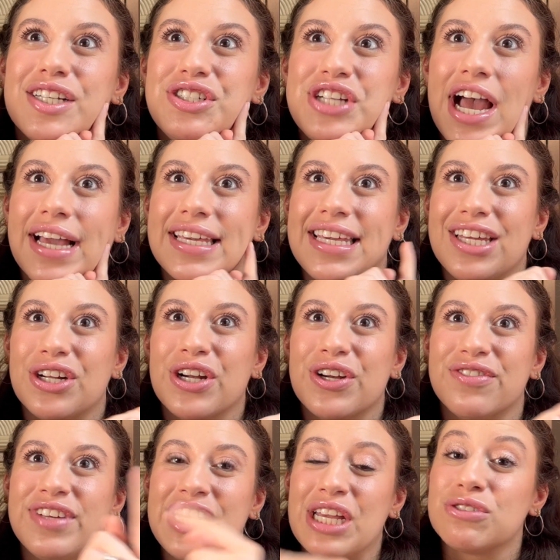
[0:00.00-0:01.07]
Jackie in
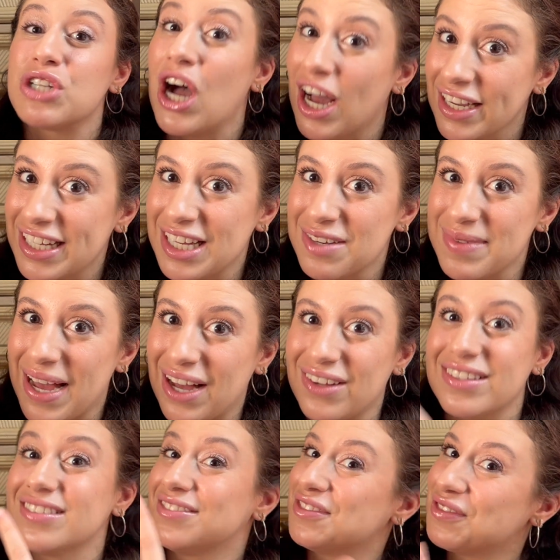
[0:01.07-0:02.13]
her video talking
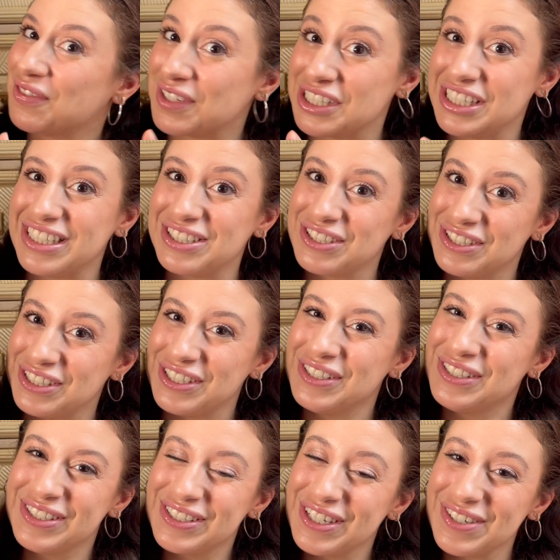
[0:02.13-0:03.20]
about where she
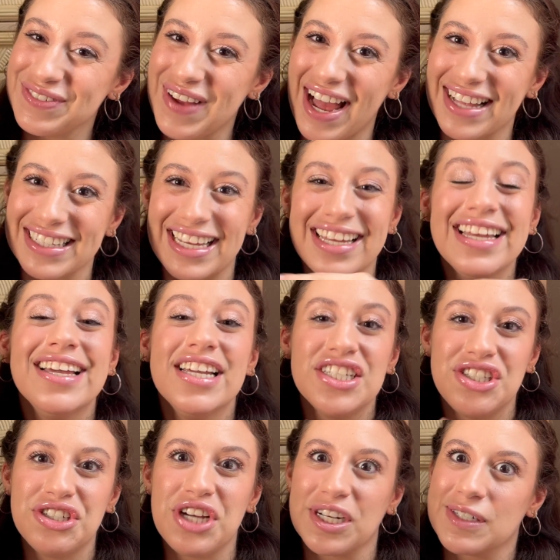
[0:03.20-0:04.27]
introduced her palette,
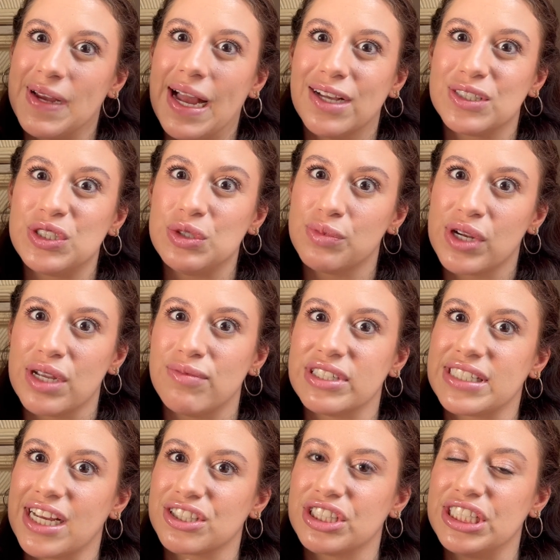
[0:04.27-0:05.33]
she talked about how Supreme
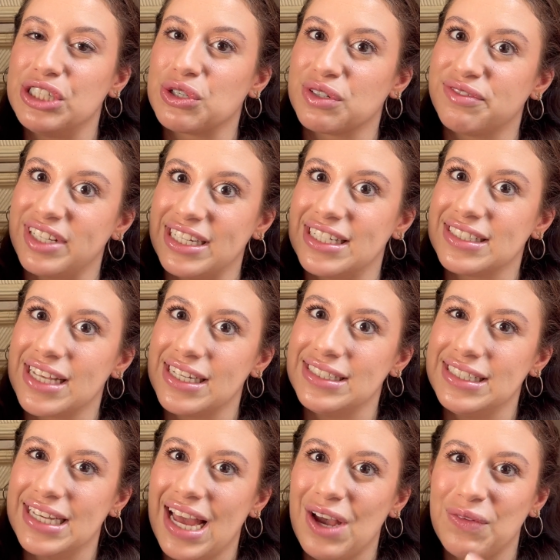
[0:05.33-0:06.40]
was actually Norvina's
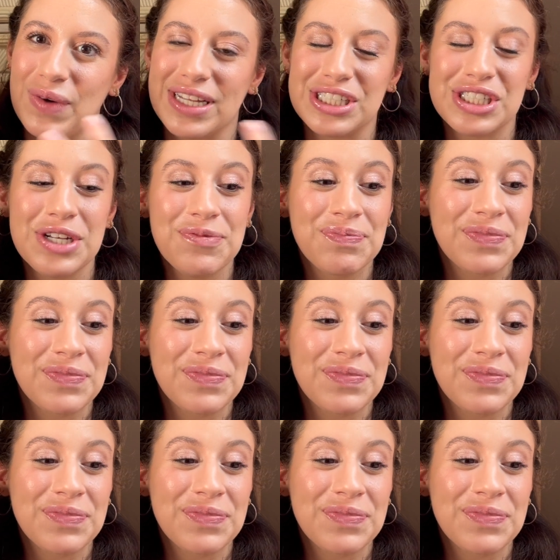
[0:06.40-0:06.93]
idea, which